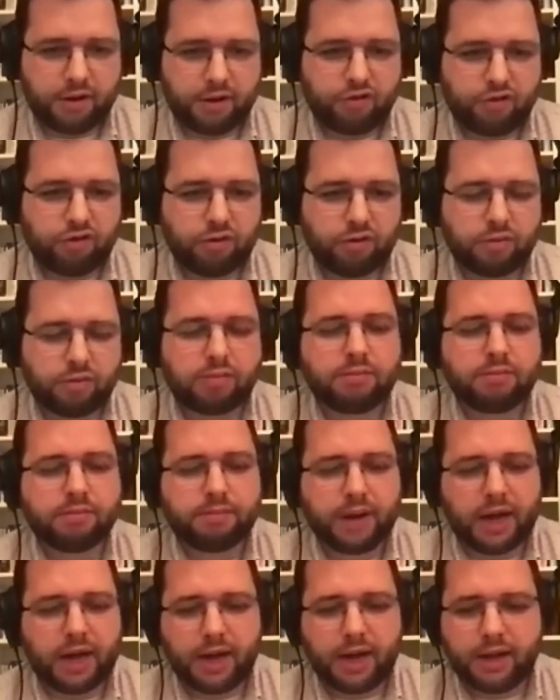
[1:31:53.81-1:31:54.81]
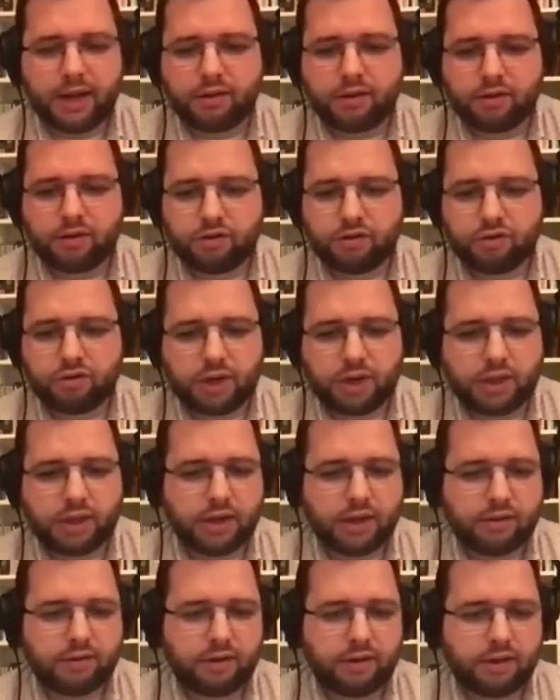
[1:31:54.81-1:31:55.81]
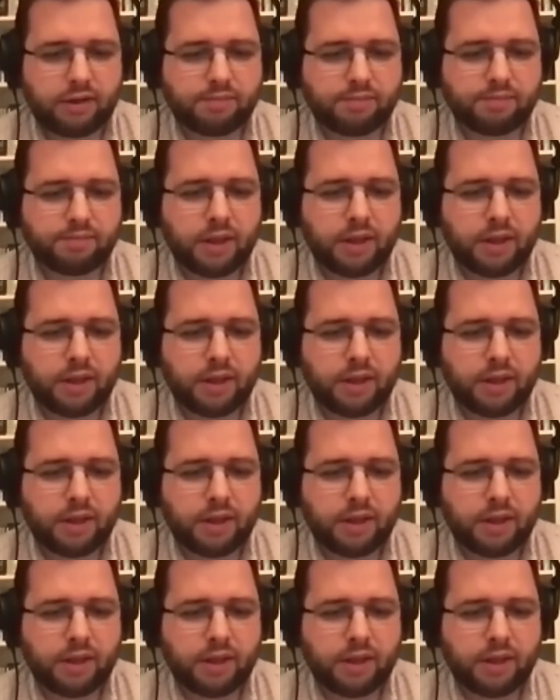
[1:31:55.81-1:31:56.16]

issue by 2019.